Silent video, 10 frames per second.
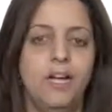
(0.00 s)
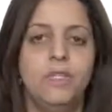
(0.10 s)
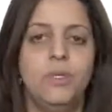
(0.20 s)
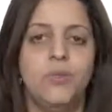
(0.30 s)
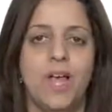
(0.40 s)

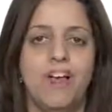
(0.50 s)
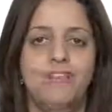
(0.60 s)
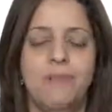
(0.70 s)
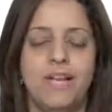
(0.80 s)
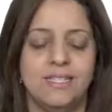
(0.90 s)
in which we
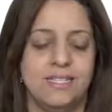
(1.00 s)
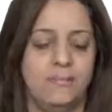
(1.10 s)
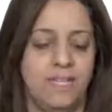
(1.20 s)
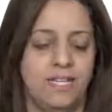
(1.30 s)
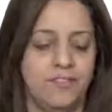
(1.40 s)
have max
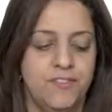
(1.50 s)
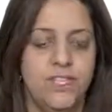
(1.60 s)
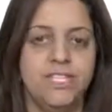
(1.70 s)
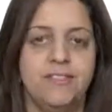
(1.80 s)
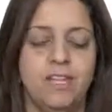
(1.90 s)
playing
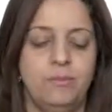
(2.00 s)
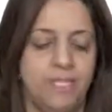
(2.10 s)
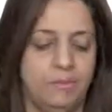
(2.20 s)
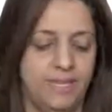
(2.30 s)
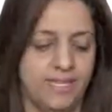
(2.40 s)
first and then
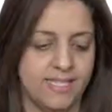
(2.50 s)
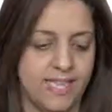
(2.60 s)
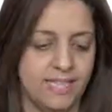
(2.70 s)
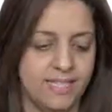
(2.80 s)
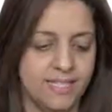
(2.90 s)
min playing
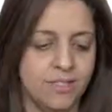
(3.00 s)
second.